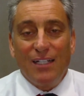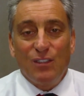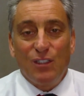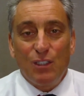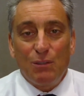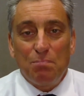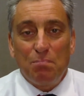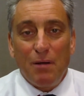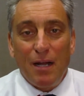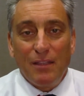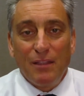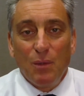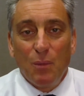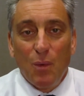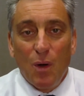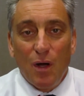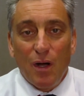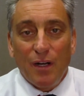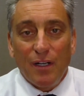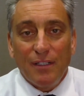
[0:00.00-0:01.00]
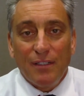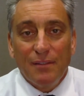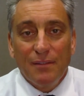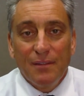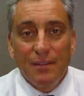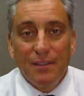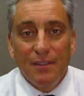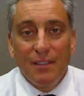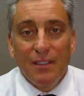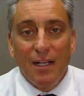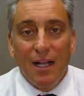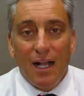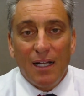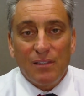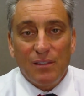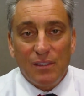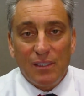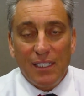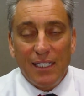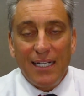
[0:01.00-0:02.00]
and spread the word.
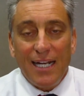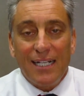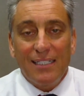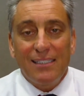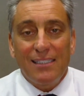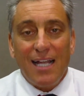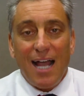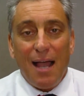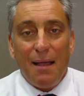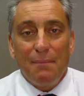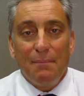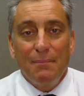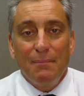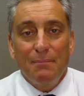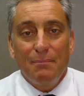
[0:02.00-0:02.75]
I'll see you next time.